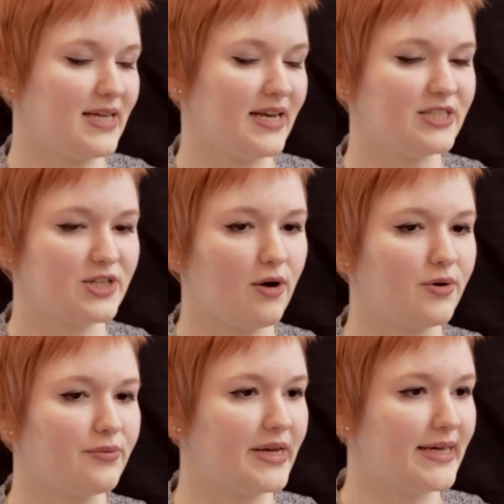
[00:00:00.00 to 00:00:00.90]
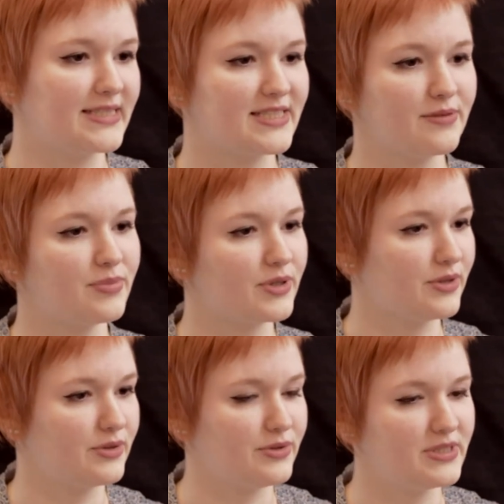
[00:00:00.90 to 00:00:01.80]
and it's all greens and
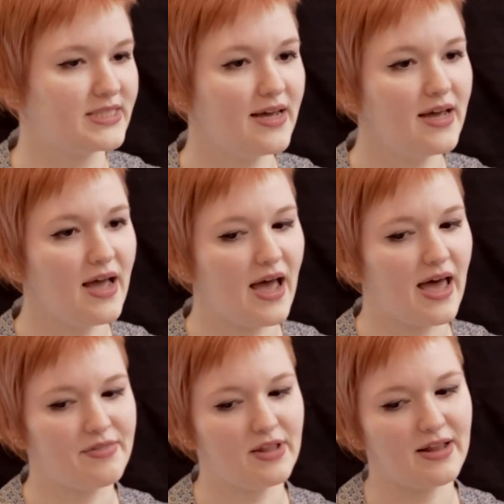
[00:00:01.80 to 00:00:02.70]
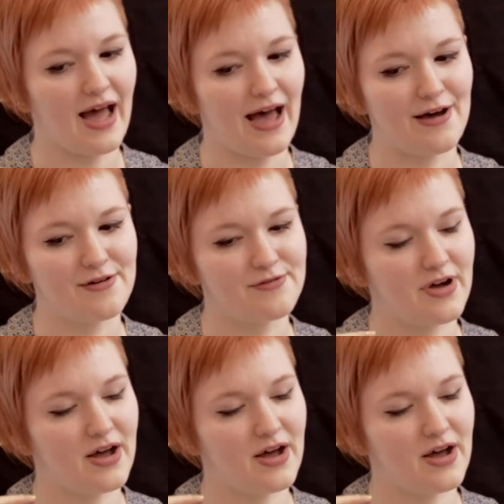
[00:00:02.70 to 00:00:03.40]
blues, and they'll have